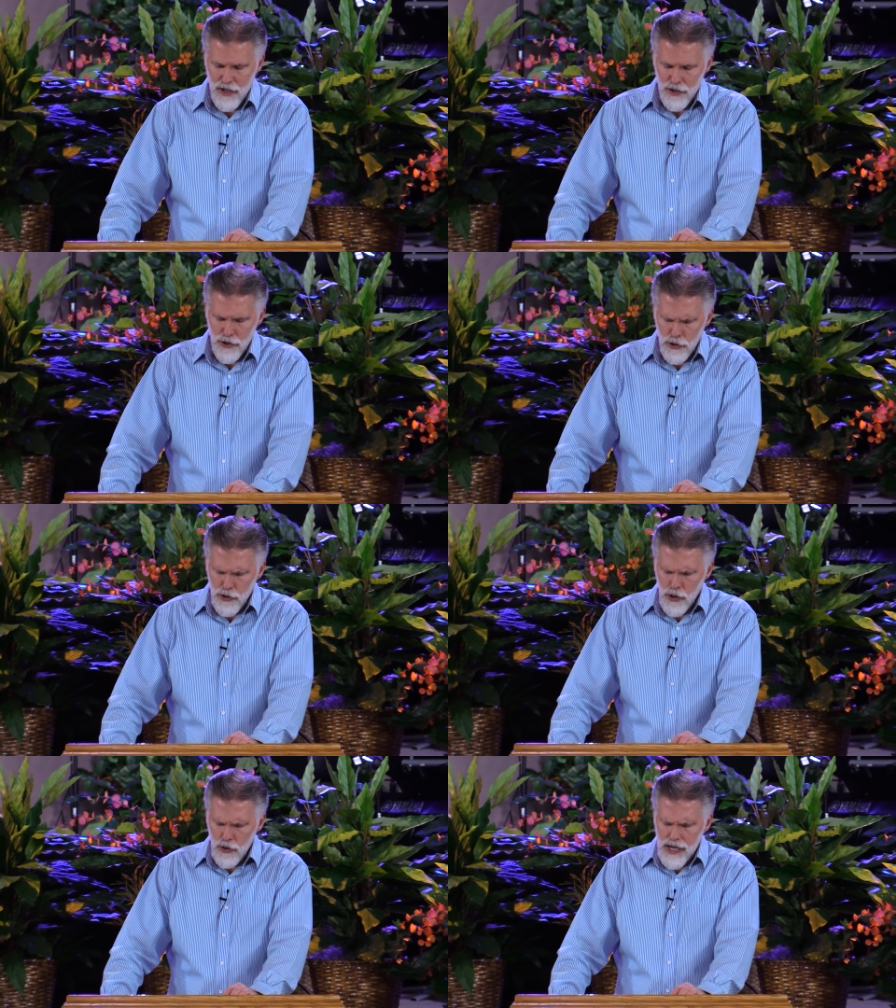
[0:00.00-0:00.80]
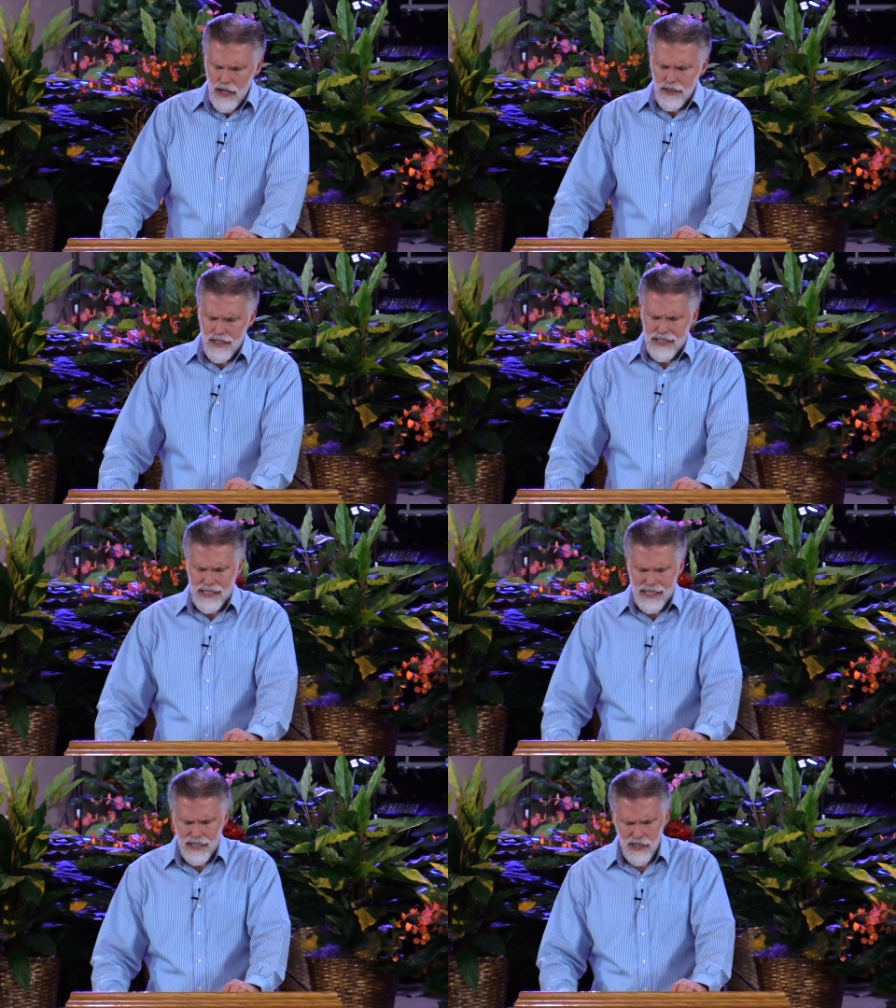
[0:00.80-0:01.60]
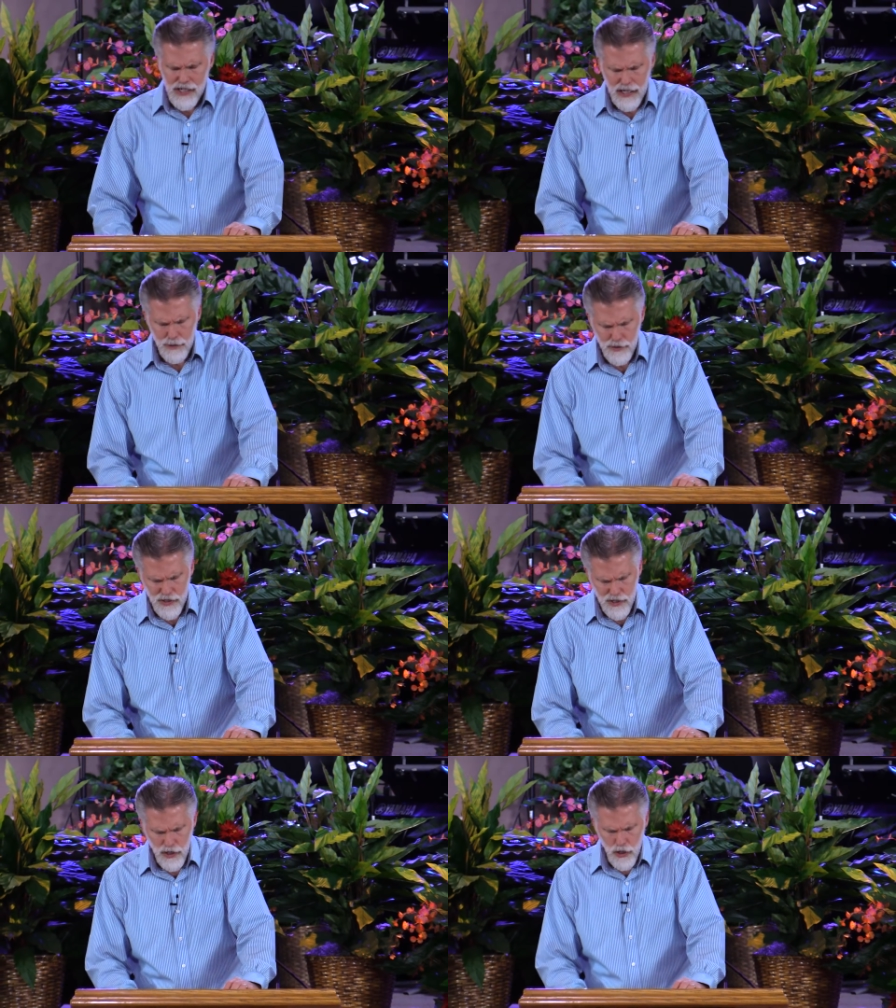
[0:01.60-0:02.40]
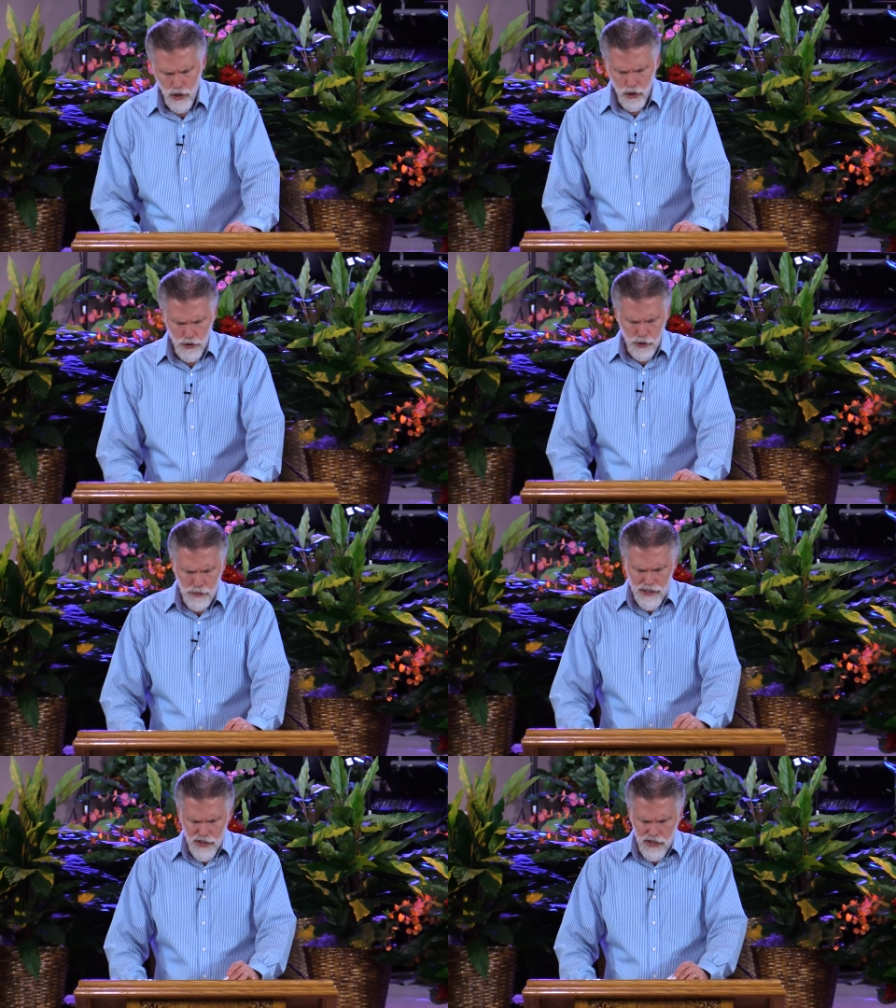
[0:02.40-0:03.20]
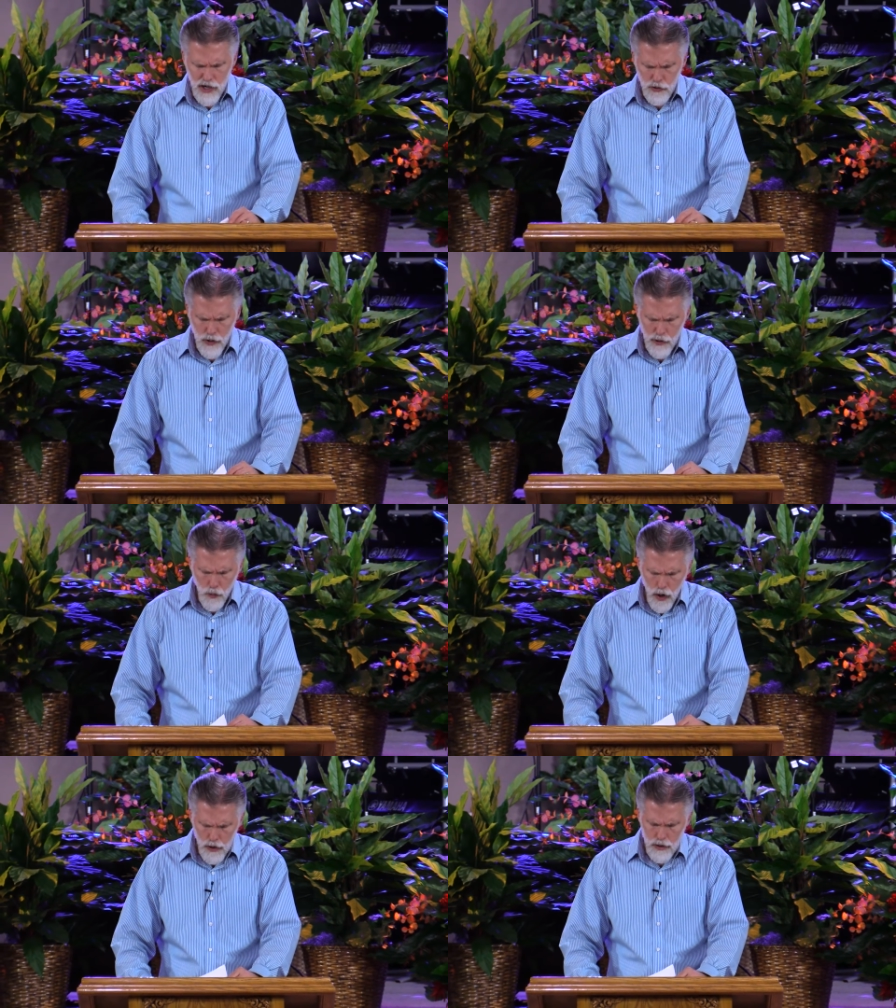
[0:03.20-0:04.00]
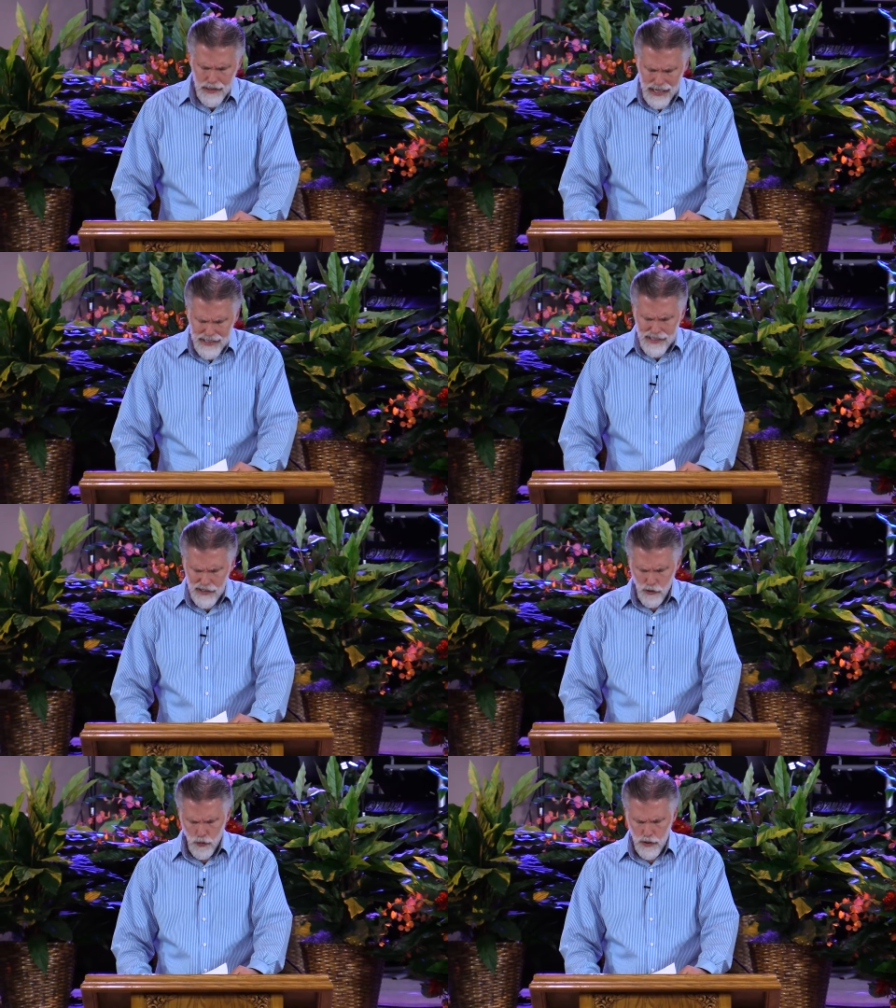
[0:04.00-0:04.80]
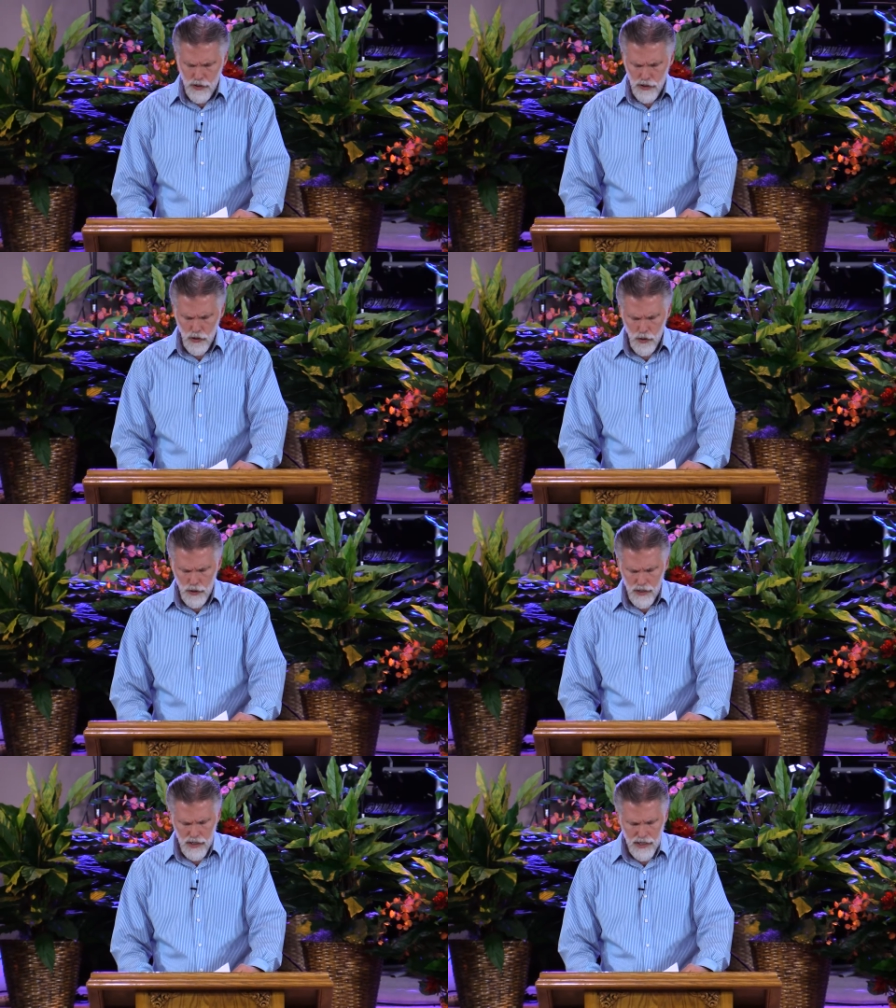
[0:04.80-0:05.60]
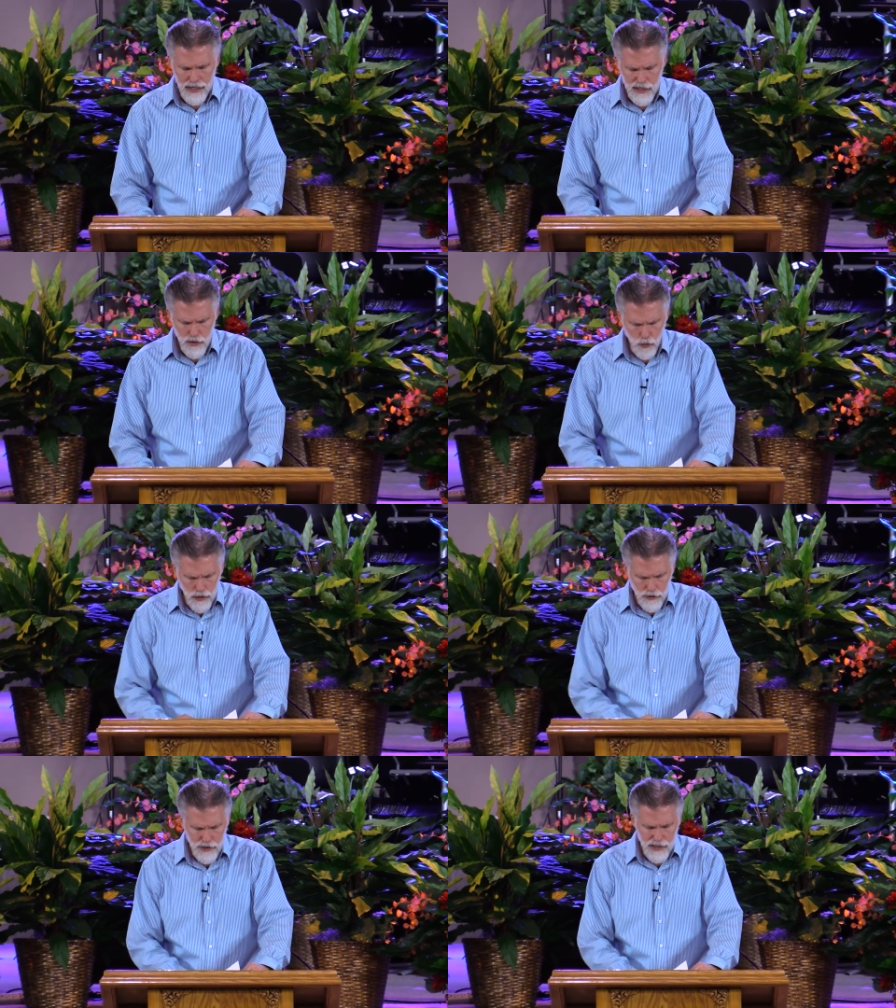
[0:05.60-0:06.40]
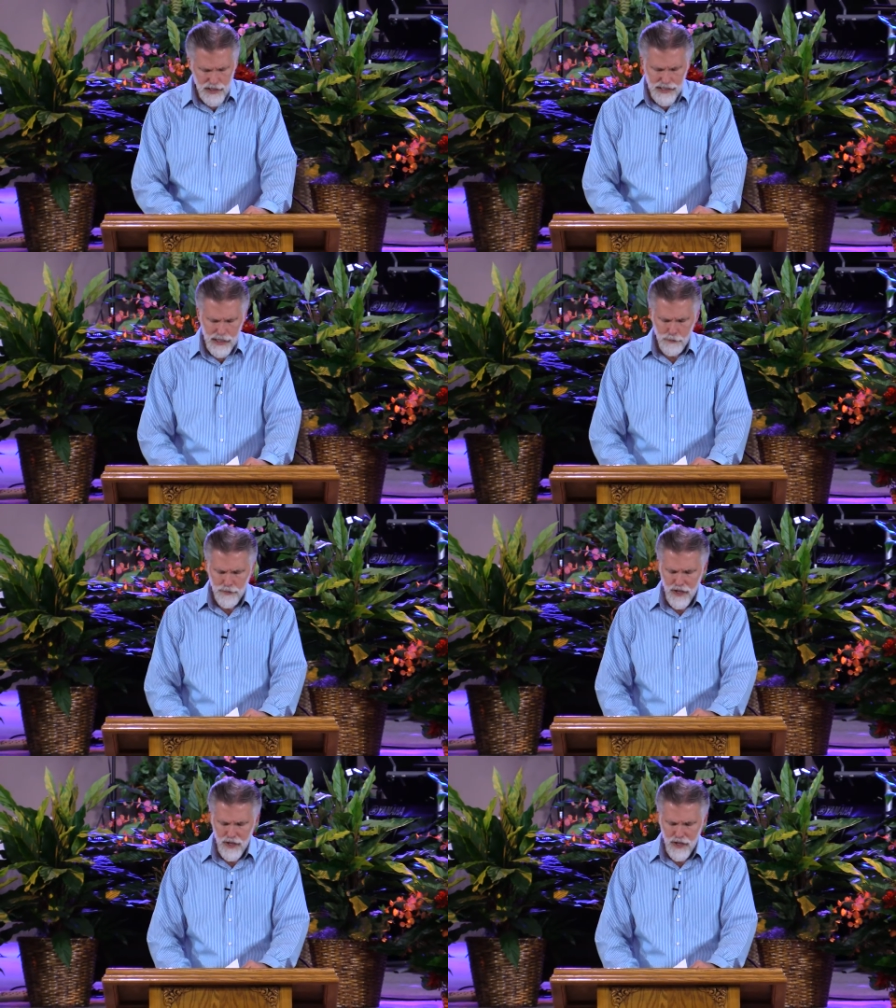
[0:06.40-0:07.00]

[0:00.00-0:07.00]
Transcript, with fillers: Those who go down to the sea in ships, who do business on great waters, they see the works of the Lord and his wonders in the deep.